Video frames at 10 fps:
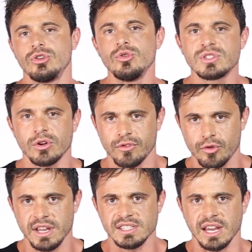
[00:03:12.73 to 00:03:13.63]
a user of
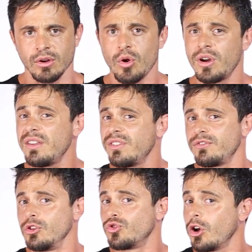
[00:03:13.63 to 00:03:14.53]
creatine, or even
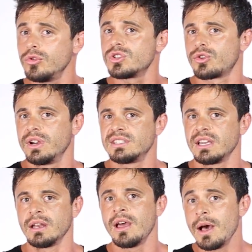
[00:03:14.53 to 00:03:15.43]
if you don't use
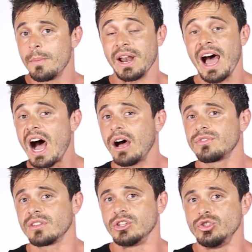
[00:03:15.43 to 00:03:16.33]
creatine, but are
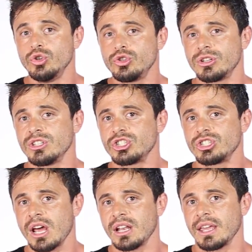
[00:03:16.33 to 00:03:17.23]
after the nutrient
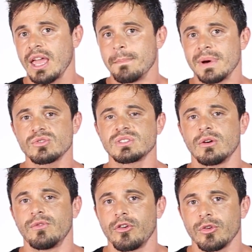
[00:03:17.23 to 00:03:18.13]
shuttling and muscle
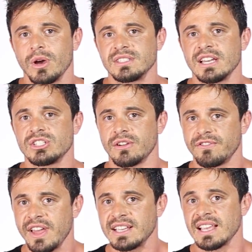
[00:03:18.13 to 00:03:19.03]
cell volumization
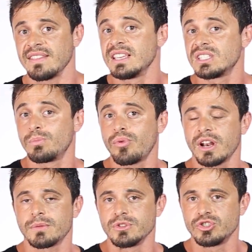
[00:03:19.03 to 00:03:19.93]
effects that this
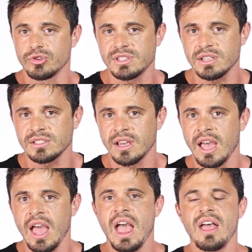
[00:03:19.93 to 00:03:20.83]
product produces,
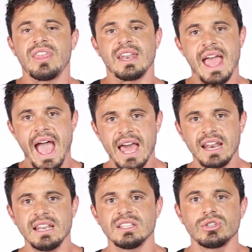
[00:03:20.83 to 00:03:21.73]
then add
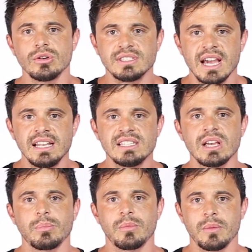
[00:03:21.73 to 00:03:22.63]
it into your daily
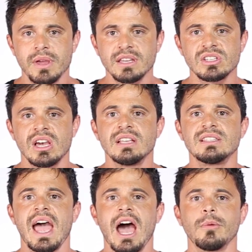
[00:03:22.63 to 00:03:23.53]
supplement mix
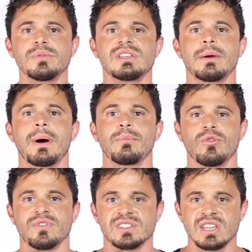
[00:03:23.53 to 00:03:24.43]
to help step up
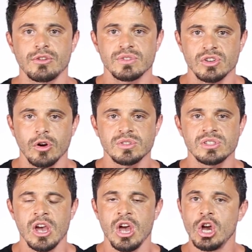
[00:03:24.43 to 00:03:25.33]
your physique
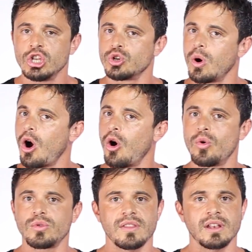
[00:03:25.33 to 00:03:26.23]
results to a
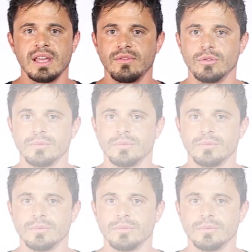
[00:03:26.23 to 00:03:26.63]
whole nother level.